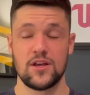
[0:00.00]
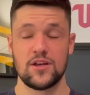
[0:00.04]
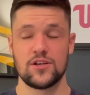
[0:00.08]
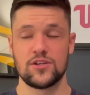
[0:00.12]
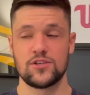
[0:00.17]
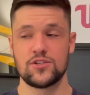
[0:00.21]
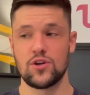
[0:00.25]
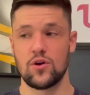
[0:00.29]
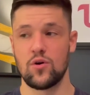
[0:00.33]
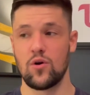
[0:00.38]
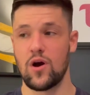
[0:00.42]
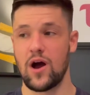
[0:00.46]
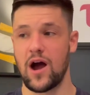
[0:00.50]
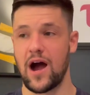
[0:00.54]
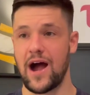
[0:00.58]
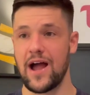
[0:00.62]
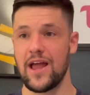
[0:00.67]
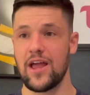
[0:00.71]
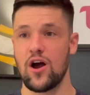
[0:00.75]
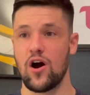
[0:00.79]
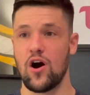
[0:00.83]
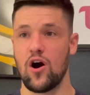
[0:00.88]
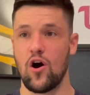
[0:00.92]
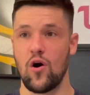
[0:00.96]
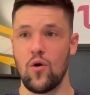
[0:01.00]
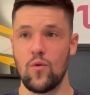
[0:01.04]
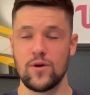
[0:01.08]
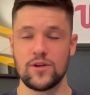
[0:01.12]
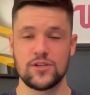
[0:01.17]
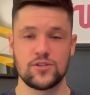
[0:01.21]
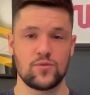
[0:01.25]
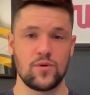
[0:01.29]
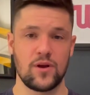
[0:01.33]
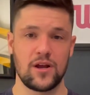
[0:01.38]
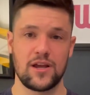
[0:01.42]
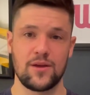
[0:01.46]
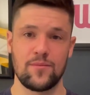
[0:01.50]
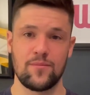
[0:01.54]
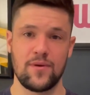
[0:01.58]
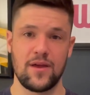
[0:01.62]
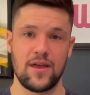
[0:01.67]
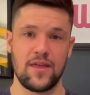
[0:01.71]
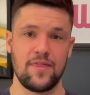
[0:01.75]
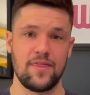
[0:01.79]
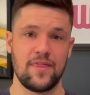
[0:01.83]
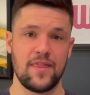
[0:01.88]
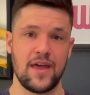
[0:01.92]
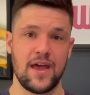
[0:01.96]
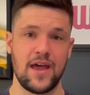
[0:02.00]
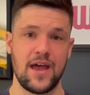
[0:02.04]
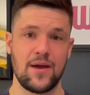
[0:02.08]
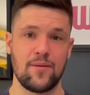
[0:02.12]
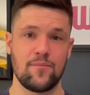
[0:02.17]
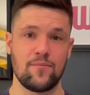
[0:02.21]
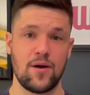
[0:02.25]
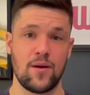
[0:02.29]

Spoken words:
So I always recommend that